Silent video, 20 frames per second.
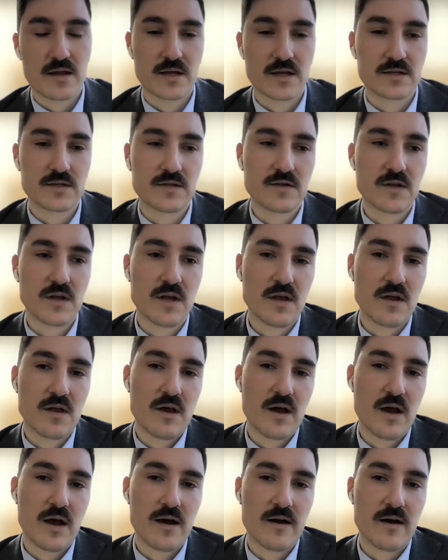
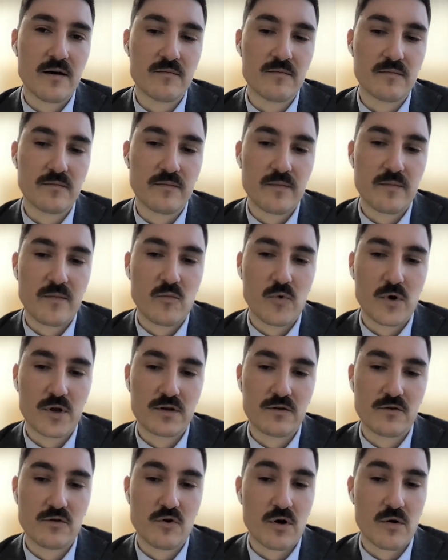And
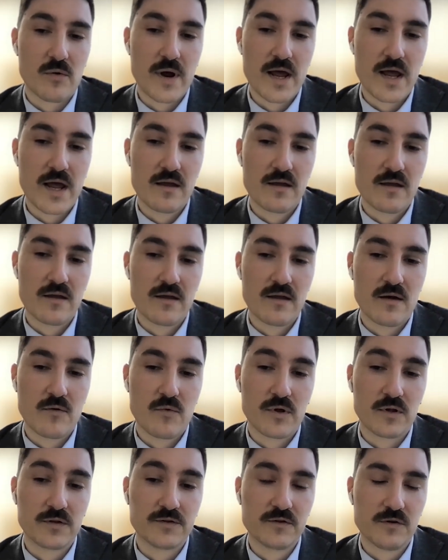what Norway
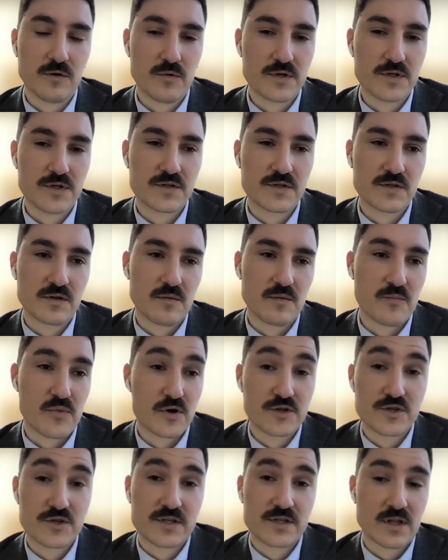will do is
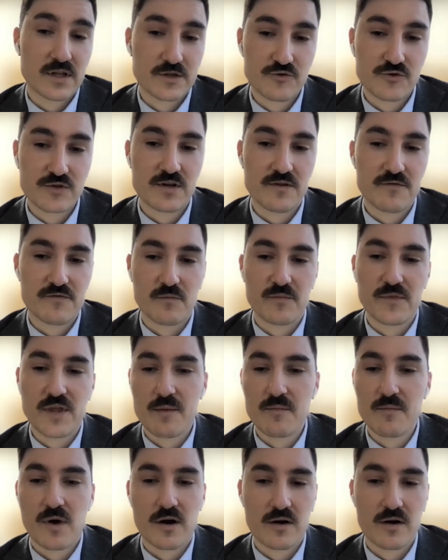purchase electricity from
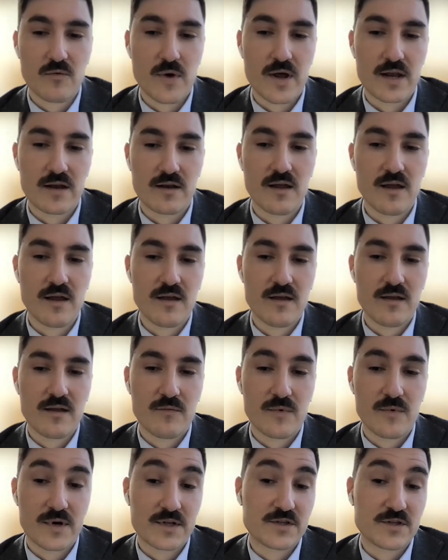Denmark when
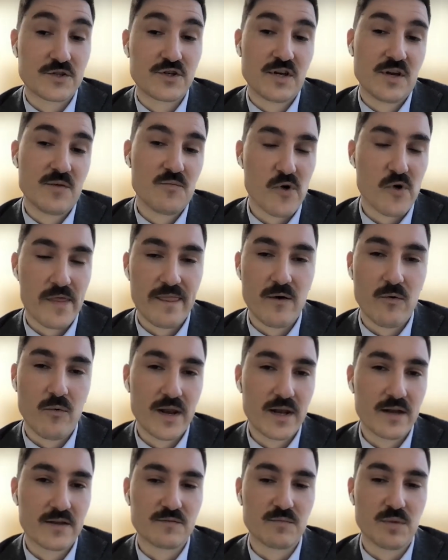it's cheap, when the
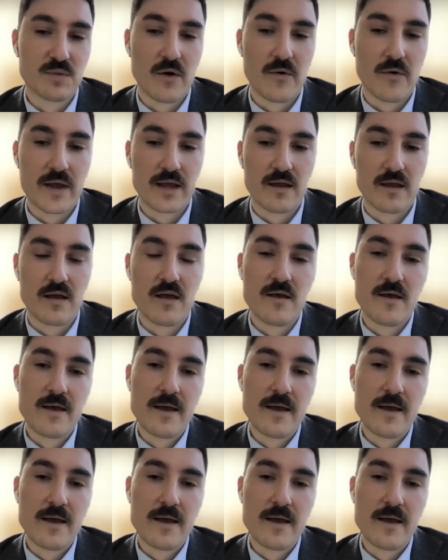wind is blowing,